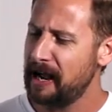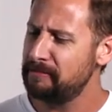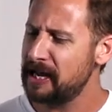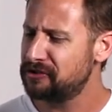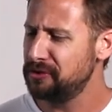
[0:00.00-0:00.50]
I'm
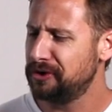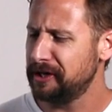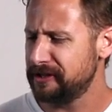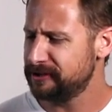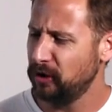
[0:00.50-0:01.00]
not too good
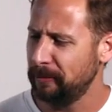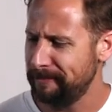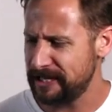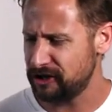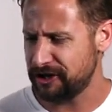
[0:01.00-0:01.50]
at this whole
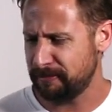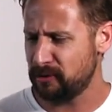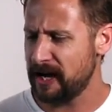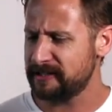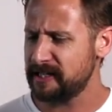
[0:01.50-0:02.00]
messaging
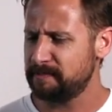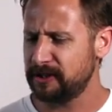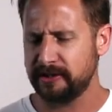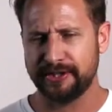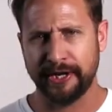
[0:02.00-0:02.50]
process, but
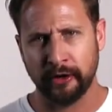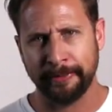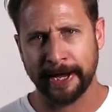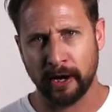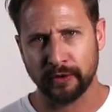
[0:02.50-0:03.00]
just hear
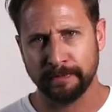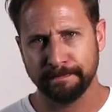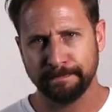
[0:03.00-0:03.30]
me out.